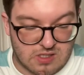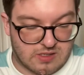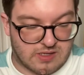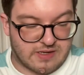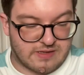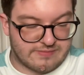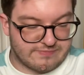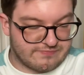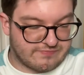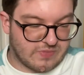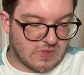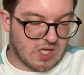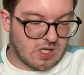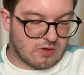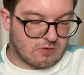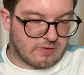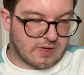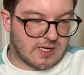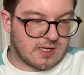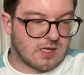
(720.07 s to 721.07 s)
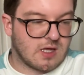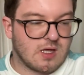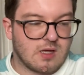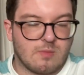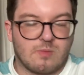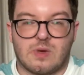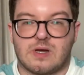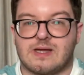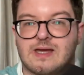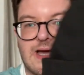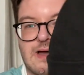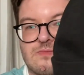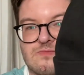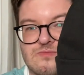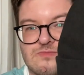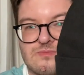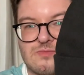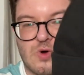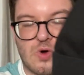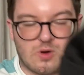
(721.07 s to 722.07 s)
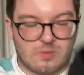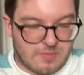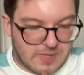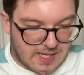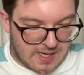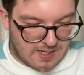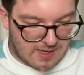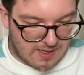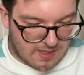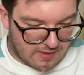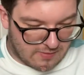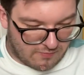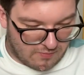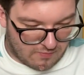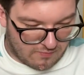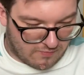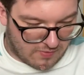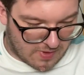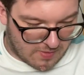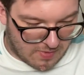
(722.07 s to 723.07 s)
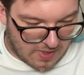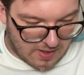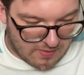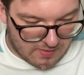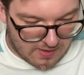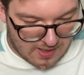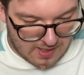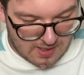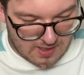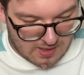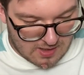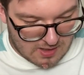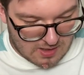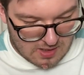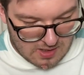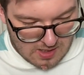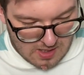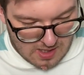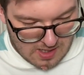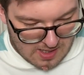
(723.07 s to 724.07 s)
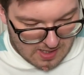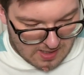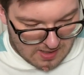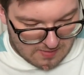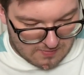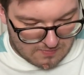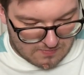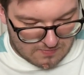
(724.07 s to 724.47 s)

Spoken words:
Okay, green. But yeah, bought a beanie from Fred Perry. I